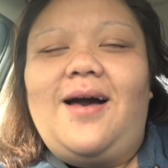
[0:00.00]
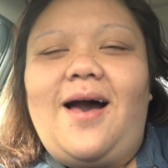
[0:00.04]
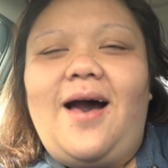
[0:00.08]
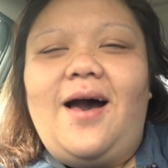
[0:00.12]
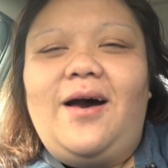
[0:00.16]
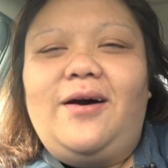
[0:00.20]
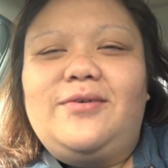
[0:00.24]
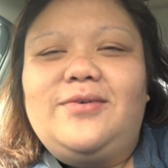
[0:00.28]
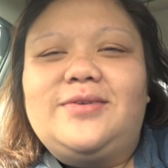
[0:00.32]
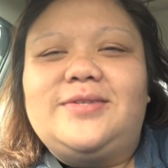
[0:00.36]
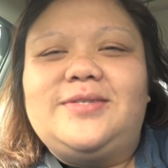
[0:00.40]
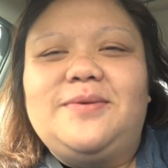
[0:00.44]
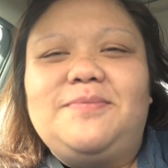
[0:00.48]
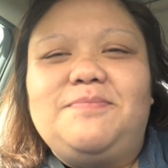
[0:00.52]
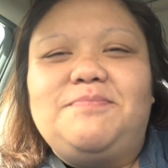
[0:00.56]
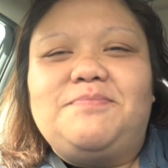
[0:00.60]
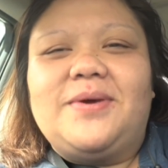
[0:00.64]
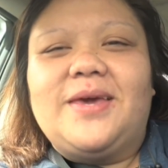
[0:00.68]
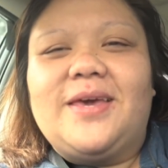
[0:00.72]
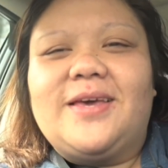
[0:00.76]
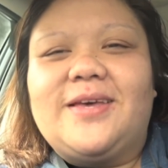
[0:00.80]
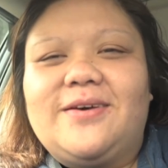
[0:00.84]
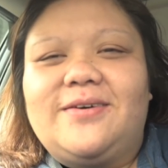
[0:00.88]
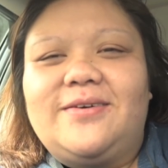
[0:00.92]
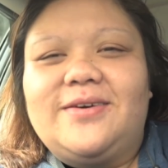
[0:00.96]
I was in
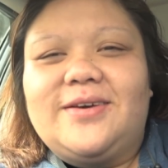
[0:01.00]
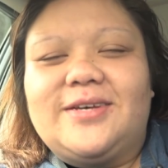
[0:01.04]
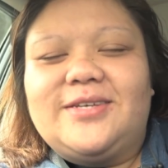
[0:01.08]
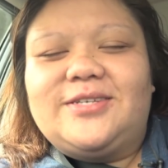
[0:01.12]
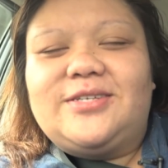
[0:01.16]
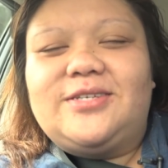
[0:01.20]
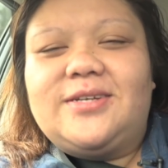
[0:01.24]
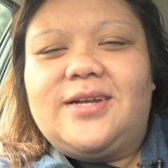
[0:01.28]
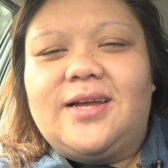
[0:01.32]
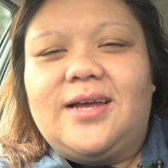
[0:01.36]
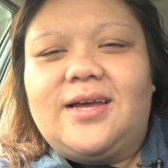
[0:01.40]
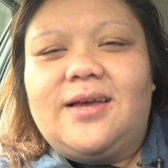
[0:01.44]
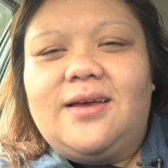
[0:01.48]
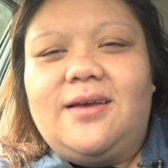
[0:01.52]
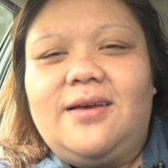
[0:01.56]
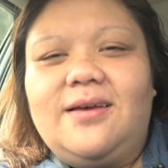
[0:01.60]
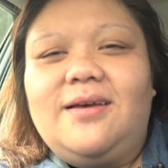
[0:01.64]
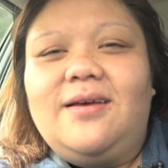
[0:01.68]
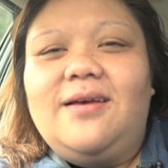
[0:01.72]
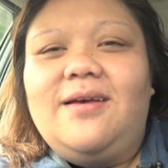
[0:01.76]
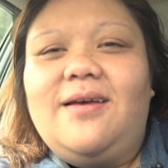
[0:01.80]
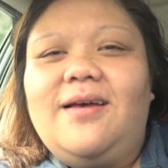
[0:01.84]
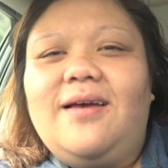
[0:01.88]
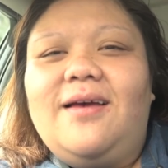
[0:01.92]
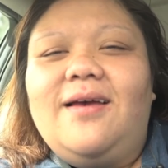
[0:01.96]
Pico yesterday
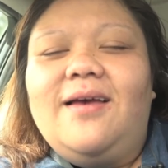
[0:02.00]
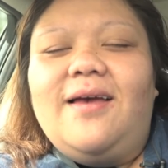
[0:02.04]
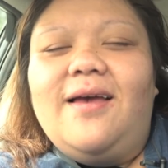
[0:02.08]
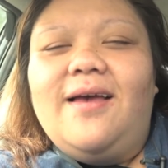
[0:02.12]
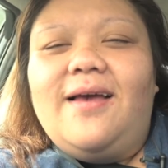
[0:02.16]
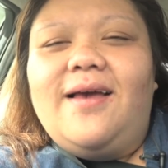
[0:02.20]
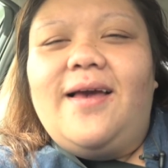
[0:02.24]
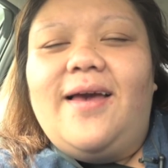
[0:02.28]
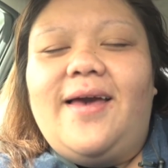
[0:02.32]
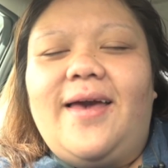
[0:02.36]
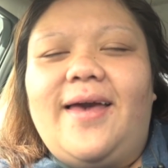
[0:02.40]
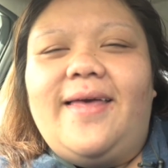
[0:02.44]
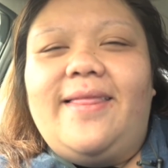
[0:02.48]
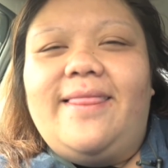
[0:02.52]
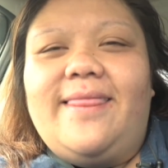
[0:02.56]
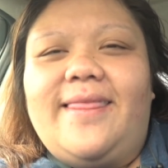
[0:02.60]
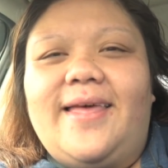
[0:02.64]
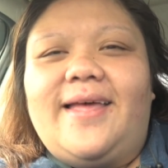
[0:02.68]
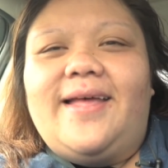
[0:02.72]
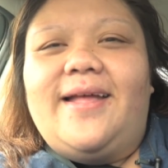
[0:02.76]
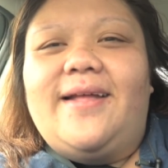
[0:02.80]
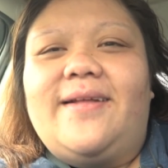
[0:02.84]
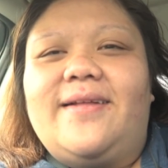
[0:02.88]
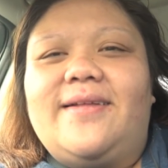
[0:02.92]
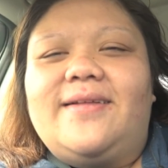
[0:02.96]
and
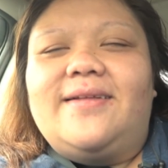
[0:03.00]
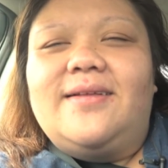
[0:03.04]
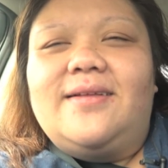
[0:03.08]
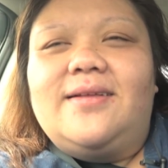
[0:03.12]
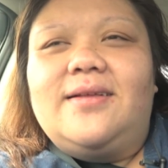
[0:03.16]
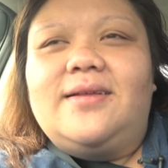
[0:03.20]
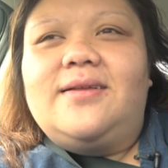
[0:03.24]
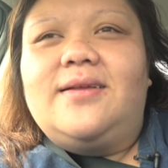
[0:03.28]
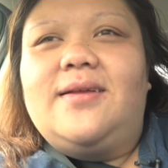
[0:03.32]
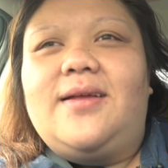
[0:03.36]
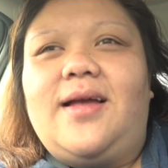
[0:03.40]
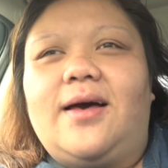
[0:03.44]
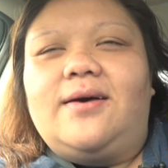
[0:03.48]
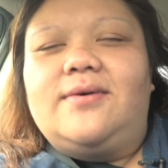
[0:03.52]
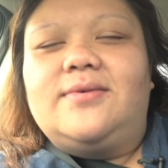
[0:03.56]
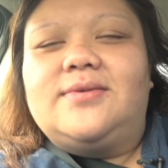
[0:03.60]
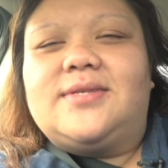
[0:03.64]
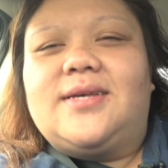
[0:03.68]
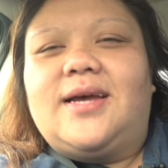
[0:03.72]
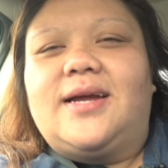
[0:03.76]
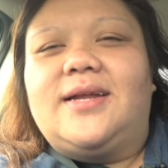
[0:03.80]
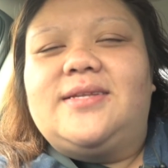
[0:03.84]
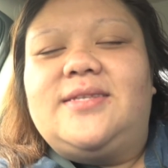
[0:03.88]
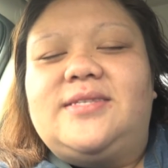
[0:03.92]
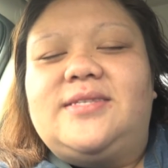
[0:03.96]
then I was kind